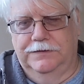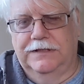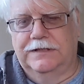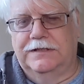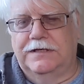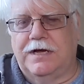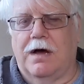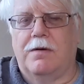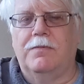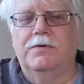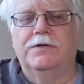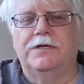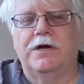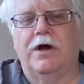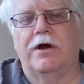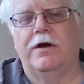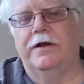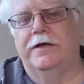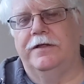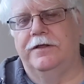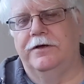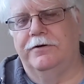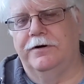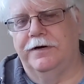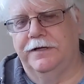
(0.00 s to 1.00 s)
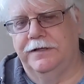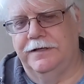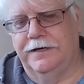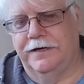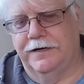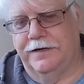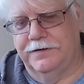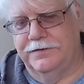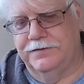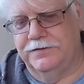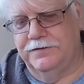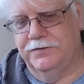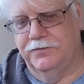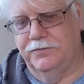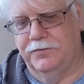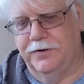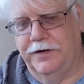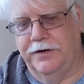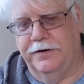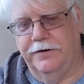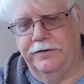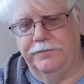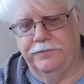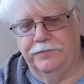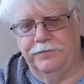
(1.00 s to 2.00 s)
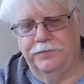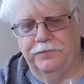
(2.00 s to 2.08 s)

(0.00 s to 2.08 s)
Thomas Hardy, though, I think is the winner.